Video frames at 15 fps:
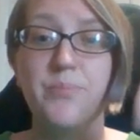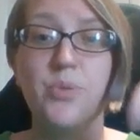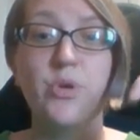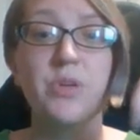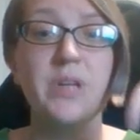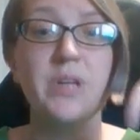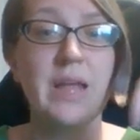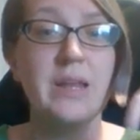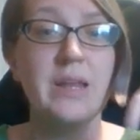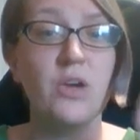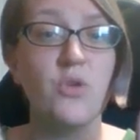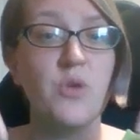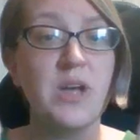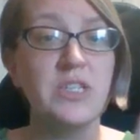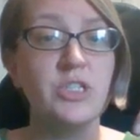put any
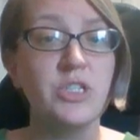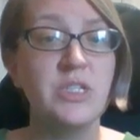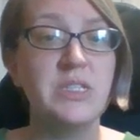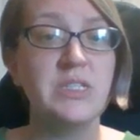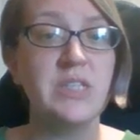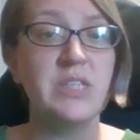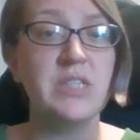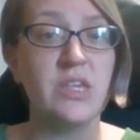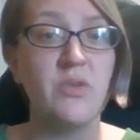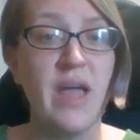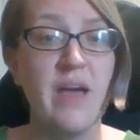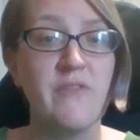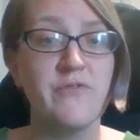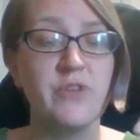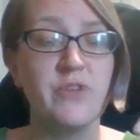questions that you have